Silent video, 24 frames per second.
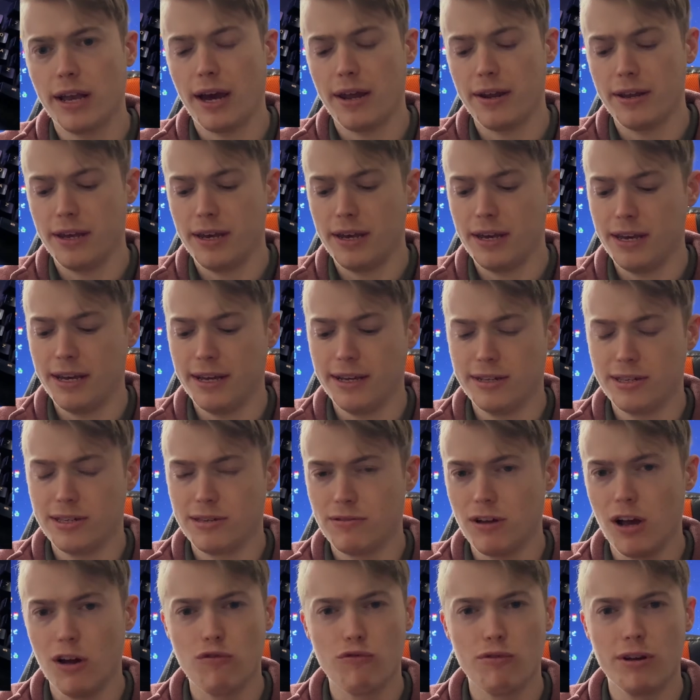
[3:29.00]
at it, it's
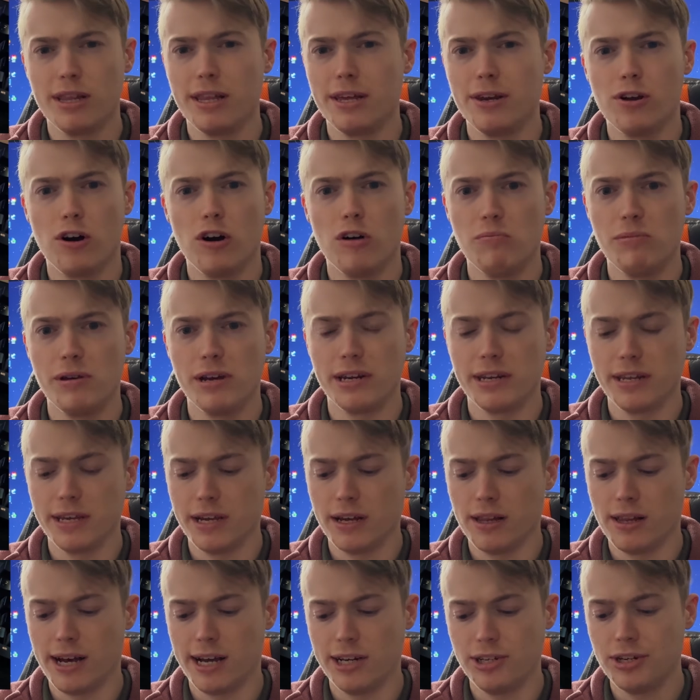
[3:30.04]
really not a big
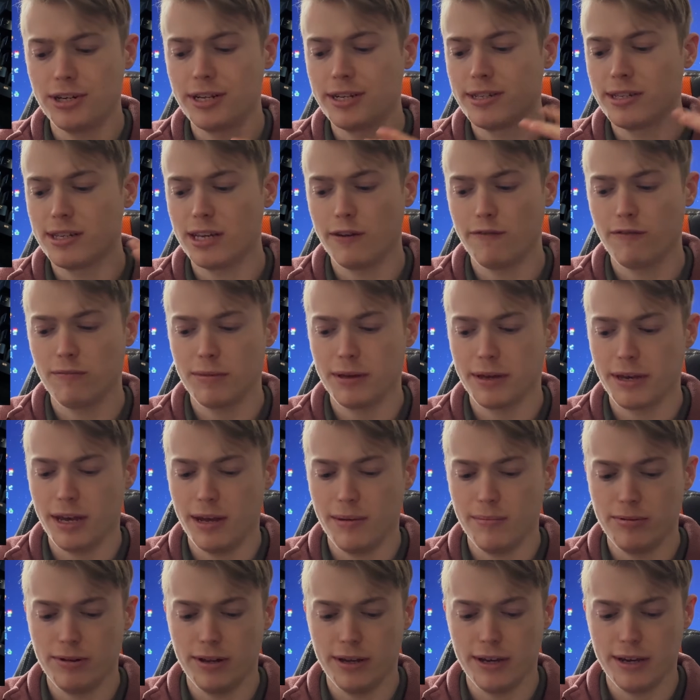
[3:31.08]
deal. As you can see from the
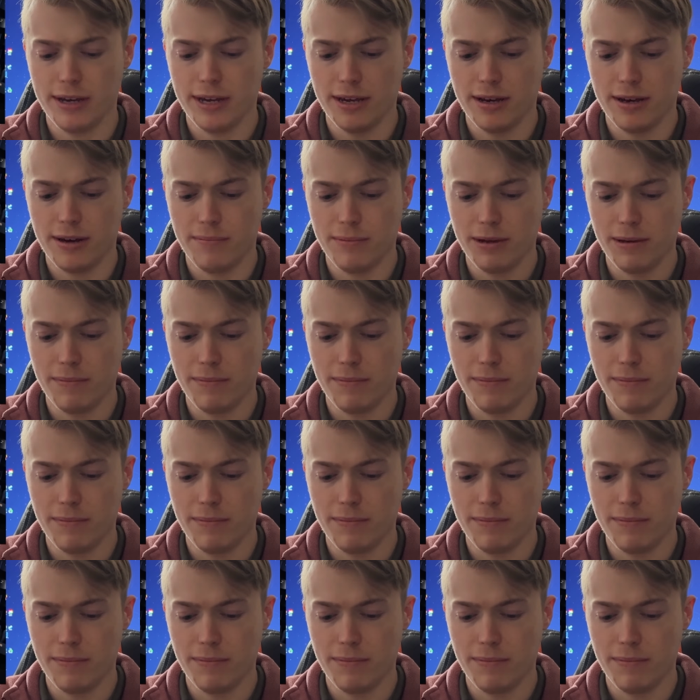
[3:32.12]
gameplay here,